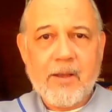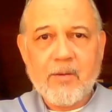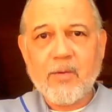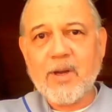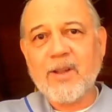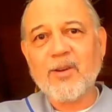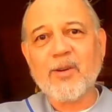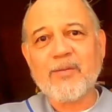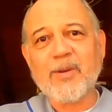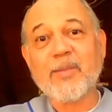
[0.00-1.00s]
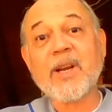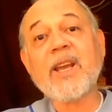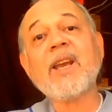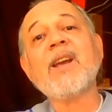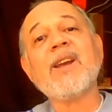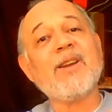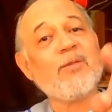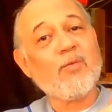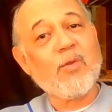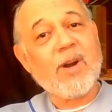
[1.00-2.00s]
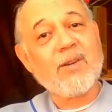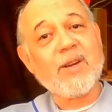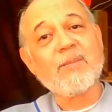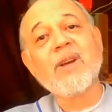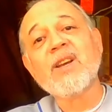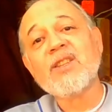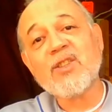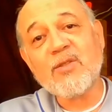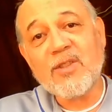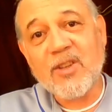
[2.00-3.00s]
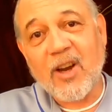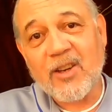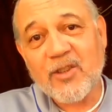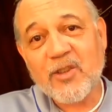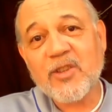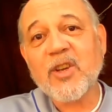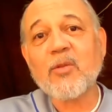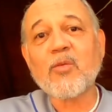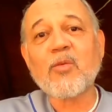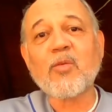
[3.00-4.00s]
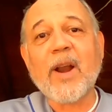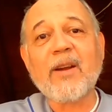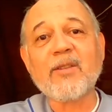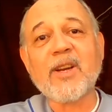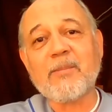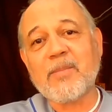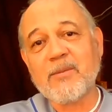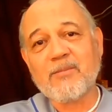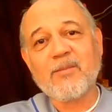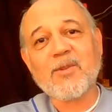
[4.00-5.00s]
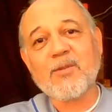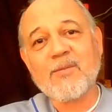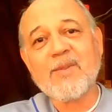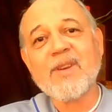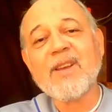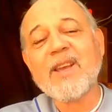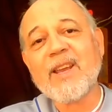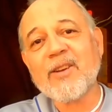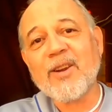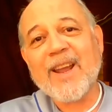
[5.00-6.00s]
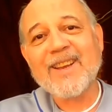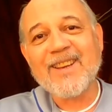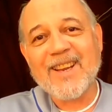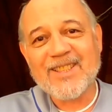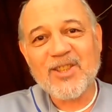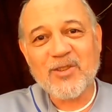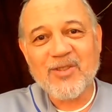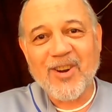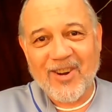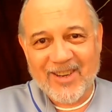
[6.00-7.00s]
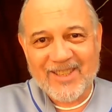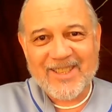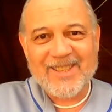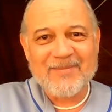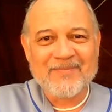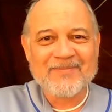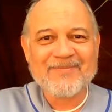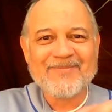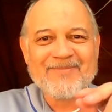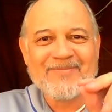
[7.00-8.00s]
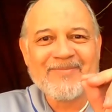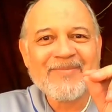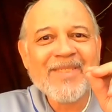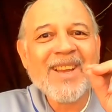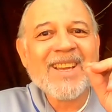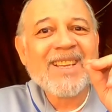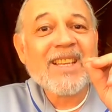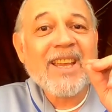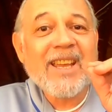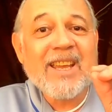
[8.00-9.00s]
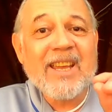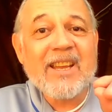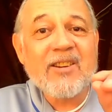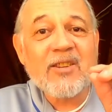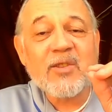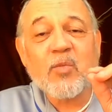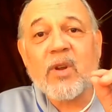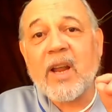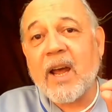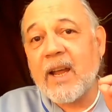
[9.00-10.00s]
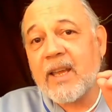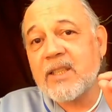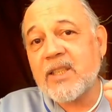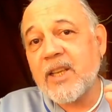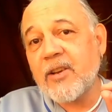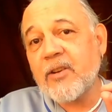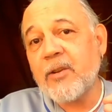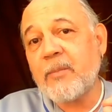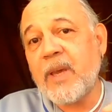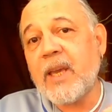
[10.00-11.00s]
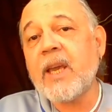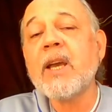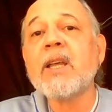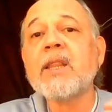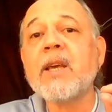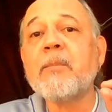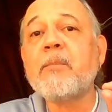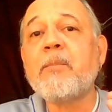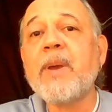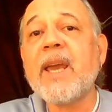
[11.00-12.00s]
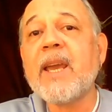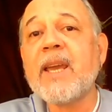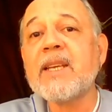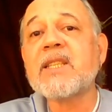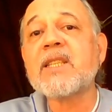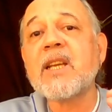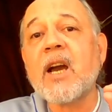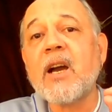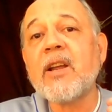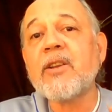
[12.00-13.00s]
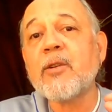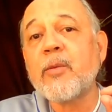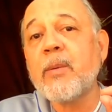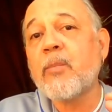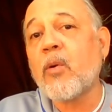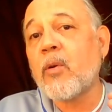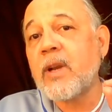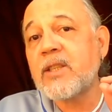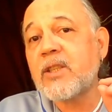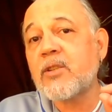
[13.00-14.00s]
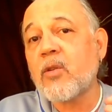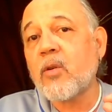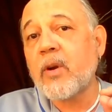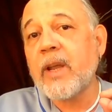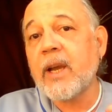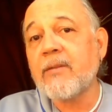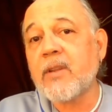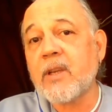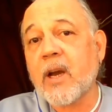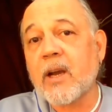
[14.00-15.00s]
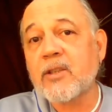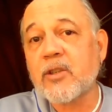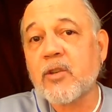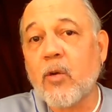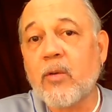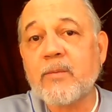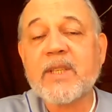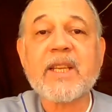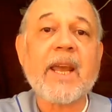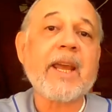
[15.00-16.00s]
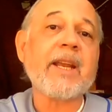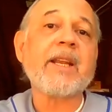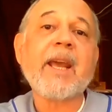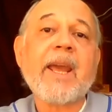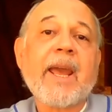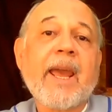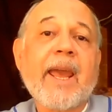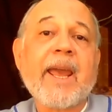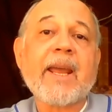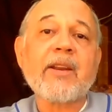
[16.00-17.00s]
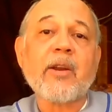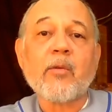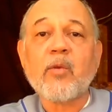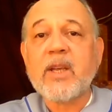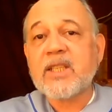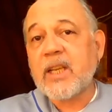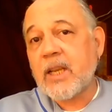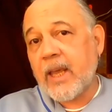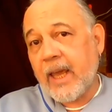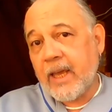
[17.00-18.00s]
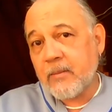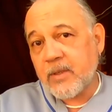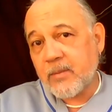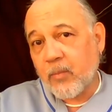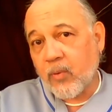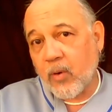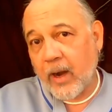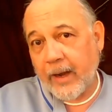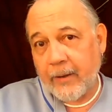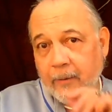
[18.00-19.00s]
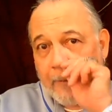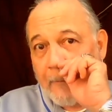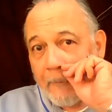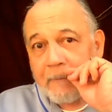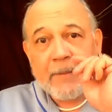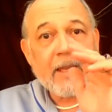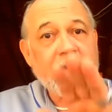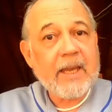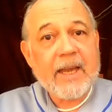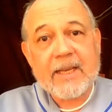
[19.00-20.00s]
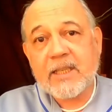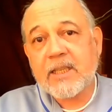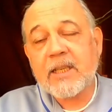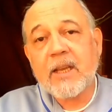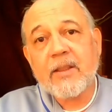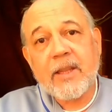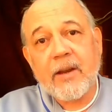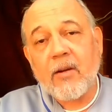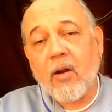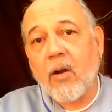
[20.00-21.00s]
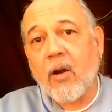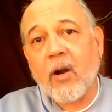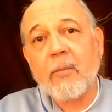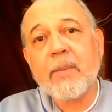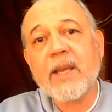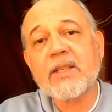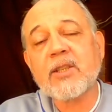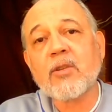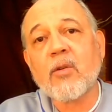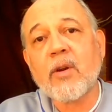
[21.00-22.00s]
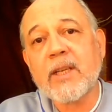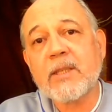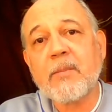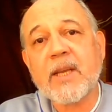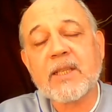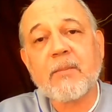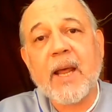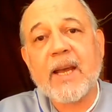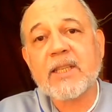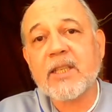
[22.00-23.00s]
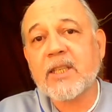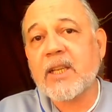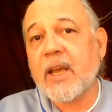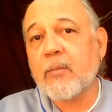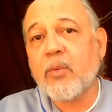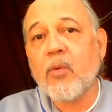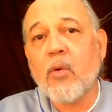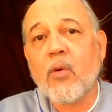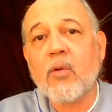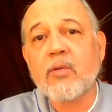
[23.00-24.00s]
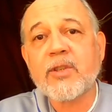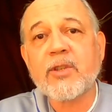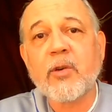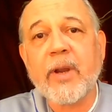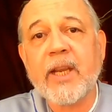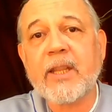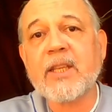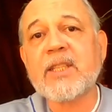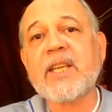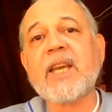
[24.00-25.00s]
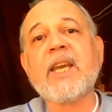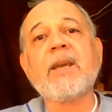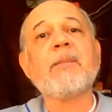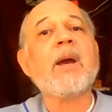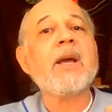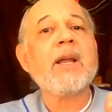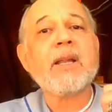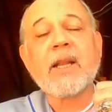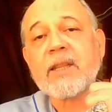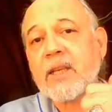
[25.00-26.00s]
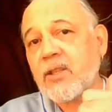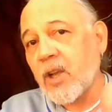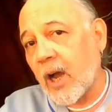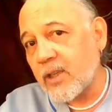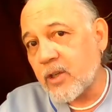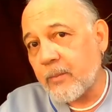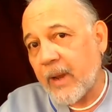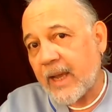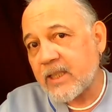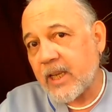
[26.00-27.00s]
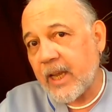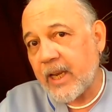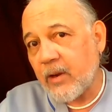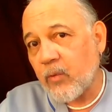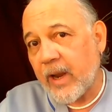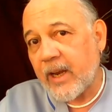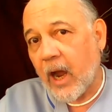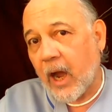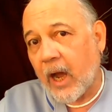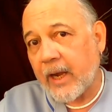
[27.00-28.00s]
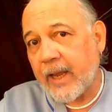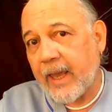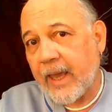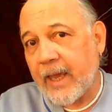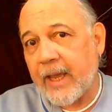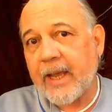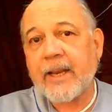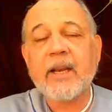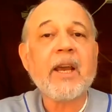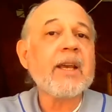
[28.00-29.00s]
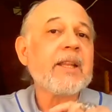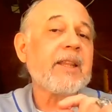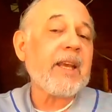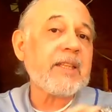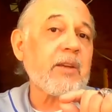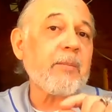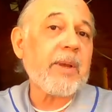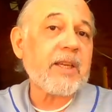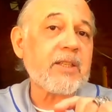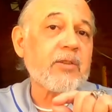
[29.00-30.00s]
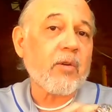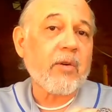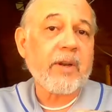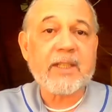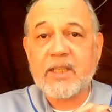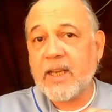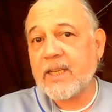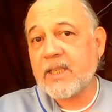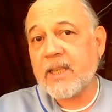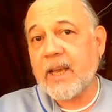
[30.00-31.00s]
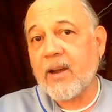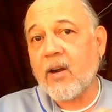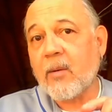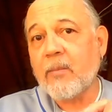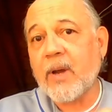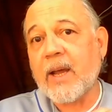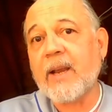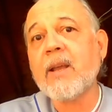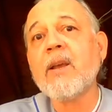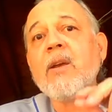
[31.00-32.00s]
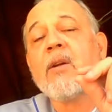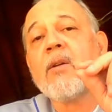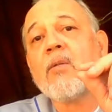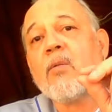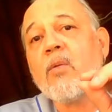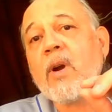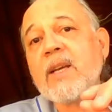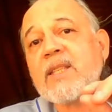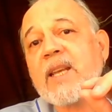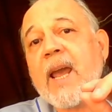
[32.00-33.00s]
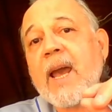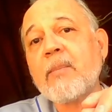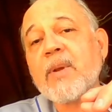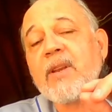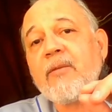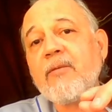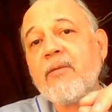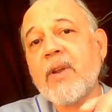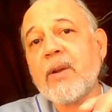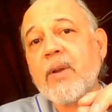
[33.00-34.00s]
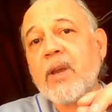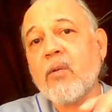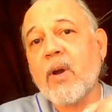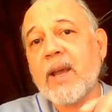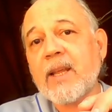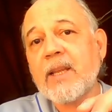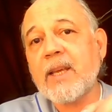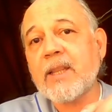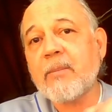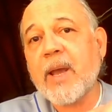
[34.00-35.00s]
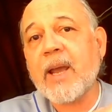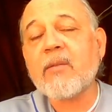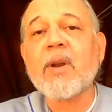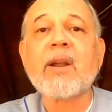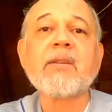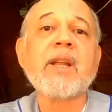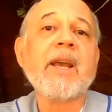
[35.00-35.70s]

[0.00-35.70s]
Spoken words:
Well, hello everybody, and welcome to Dodgers Roundup here at Net2 Cards. Here's what I consider to be the biggest underreported story of the Dodgers homestand and recent games prior. Yes, there are big stories, big splashes like Pujols joining the team, like the Dodger bats getting red hot again. These are big stories. Yes, they are. But what's happened very quietly in the background